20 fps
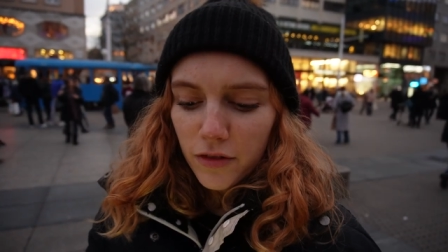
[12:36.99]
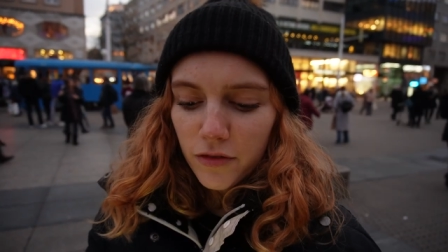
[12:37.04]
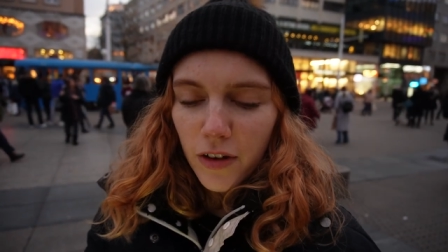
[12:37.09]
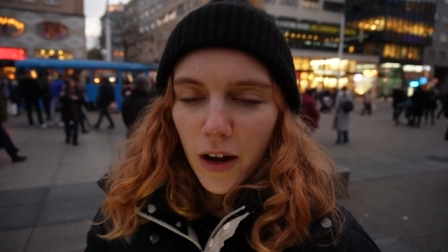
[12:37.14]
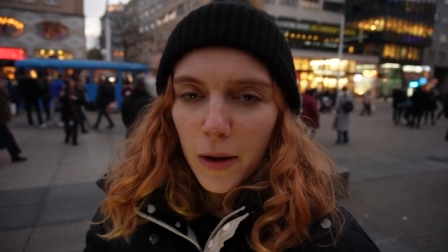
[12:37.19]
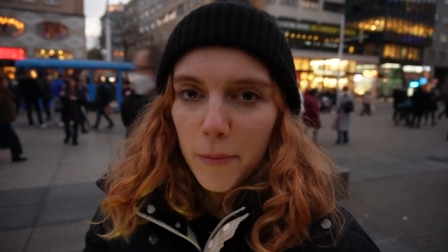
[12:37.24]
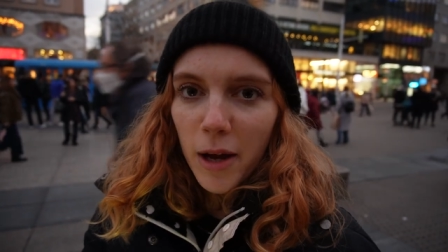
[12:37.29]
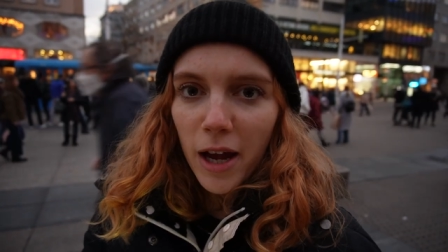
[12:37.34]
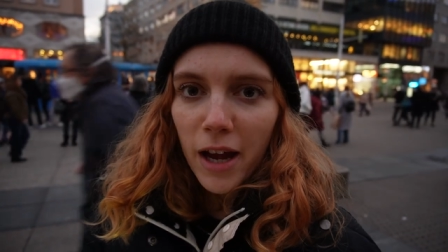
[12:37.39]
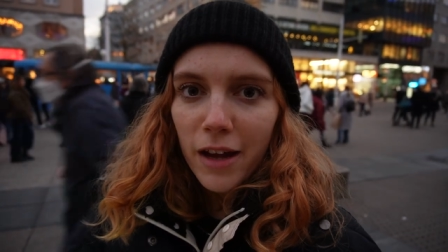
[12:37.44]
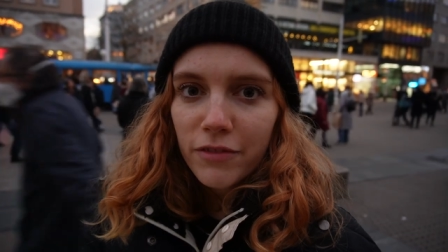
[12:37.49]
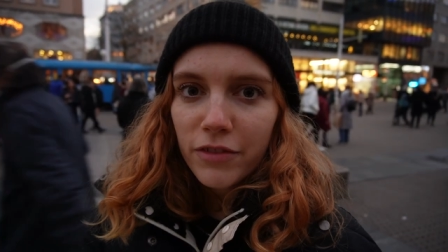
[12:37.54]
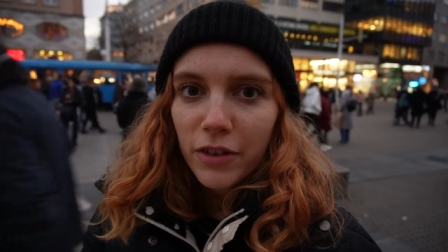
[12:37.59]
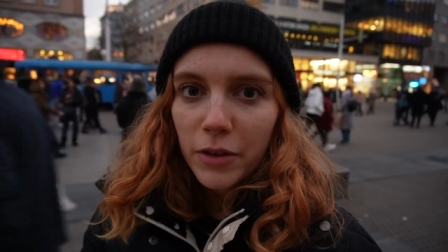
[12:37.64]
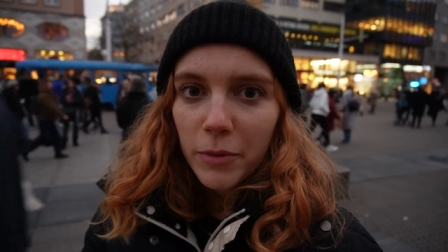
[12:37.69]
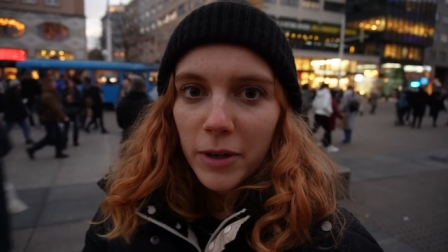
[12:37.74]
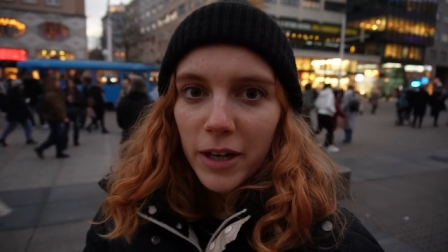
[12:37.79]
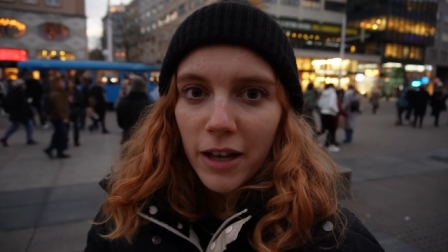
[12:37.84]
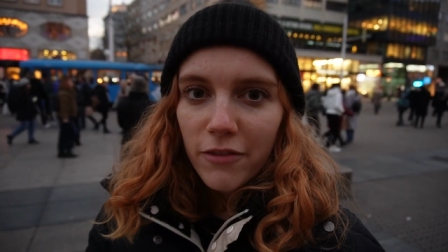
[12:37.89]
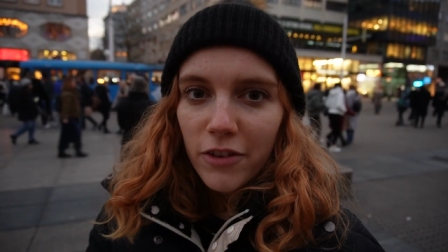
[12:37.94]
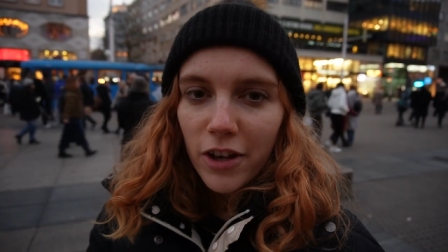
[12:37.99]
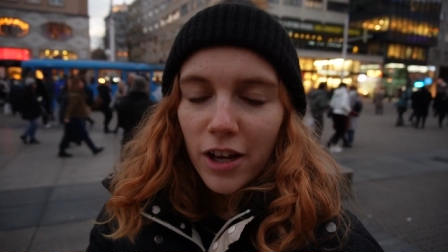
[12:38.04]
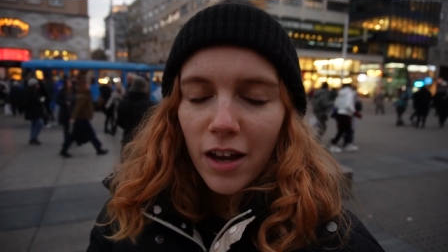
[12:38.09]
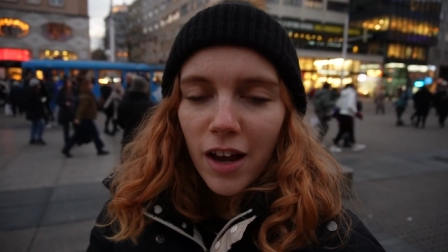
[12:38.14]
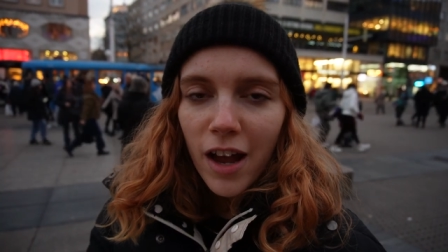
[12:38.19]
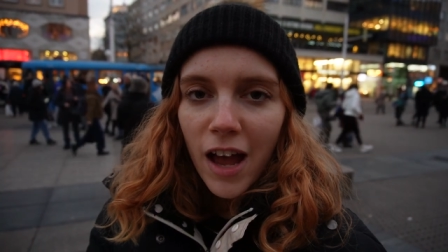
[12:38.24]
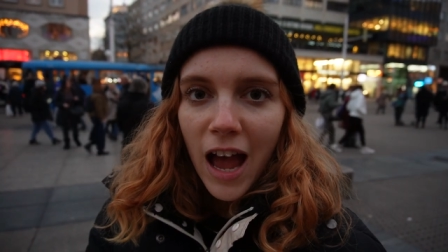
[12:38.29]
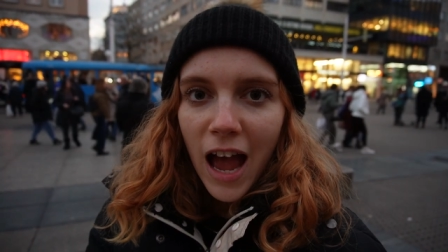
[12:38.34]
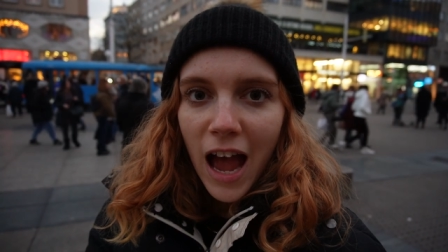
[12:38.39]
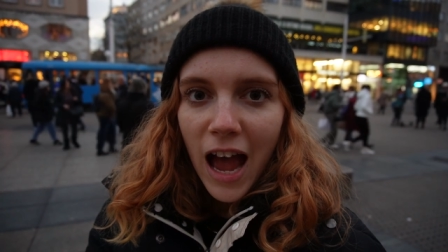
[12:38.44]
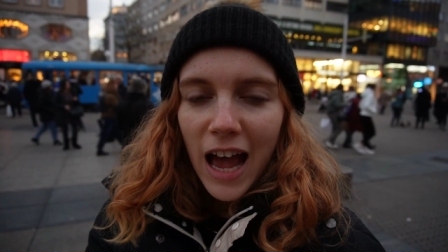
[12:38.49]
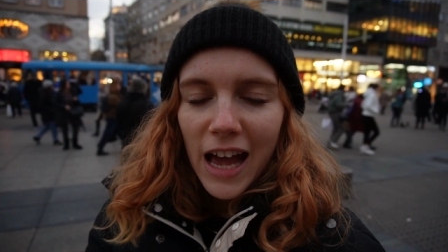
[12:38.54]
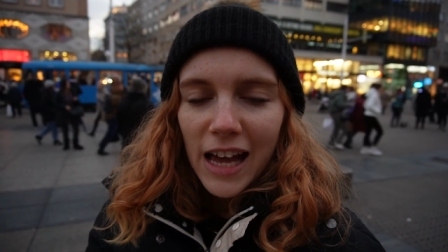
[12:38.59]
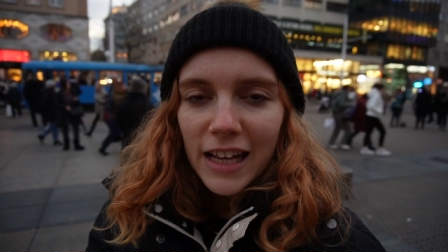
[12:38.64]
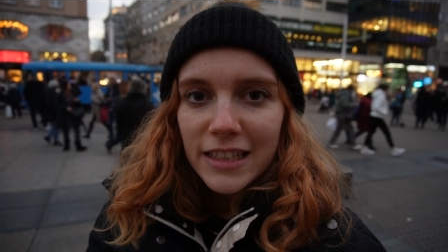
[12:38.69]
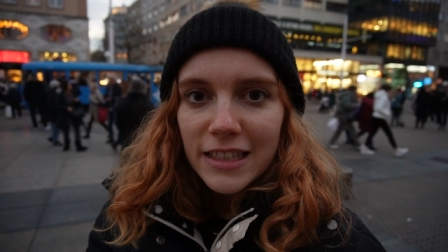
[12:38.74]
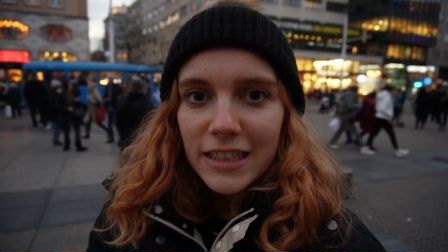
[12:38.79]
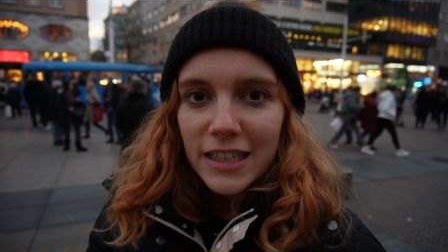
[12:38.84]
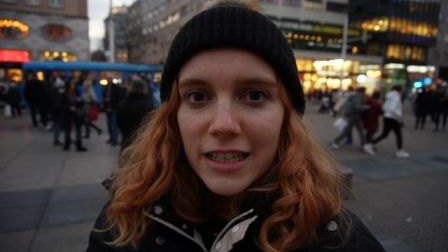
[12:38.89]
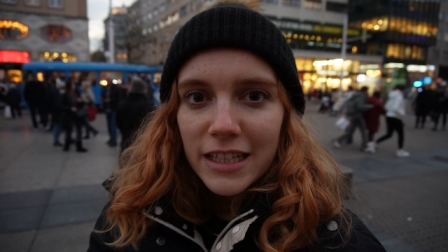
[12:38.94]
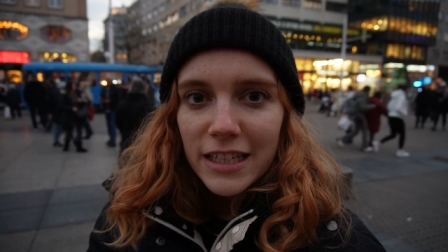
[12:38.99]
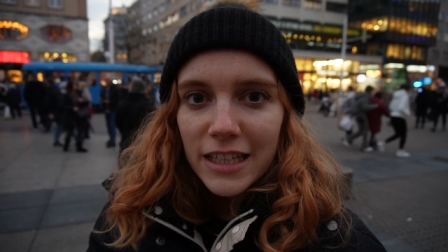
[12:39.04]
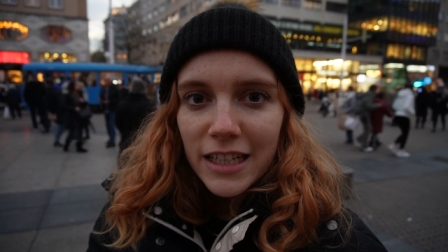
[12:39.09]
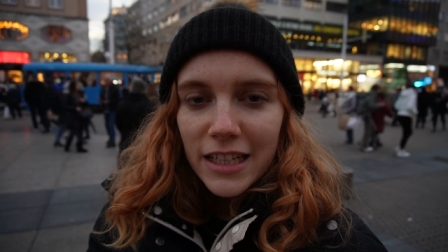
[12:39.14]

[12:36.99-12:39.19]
found my iPhone whatever and